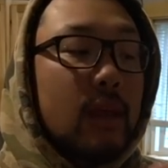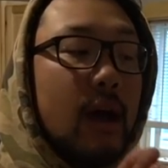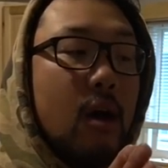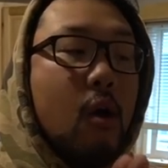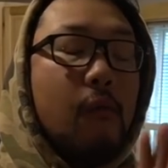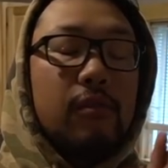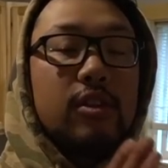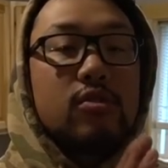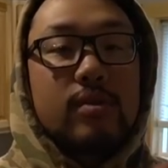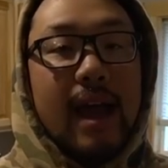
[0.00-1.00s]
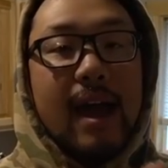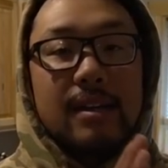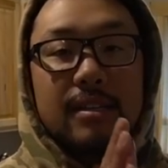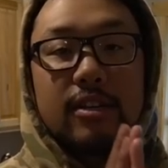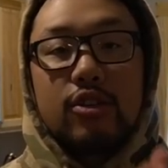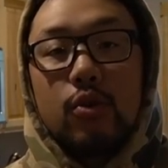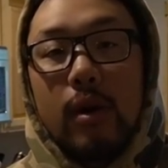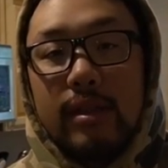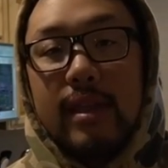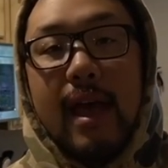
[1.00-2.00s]
Uh, hopefully you guys
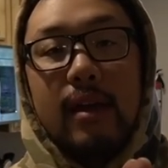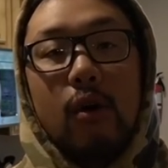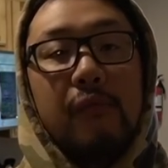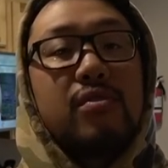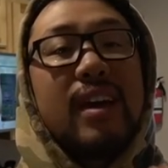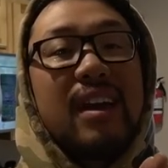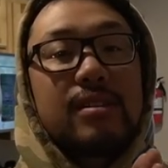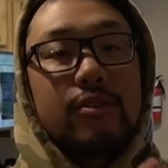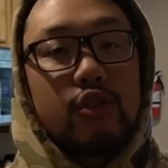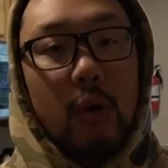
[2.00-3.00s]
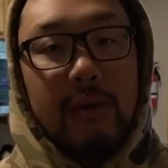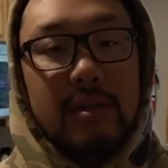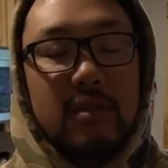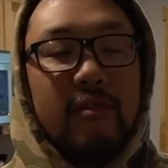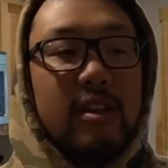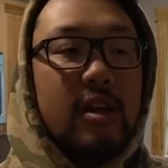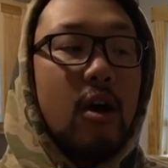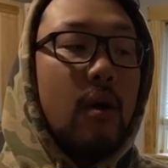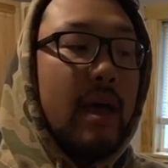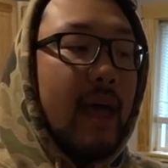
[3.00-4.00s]
enjoyed that, and hopefully you guys enjoyed this
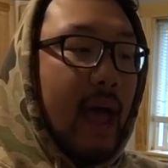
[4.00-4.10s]
video.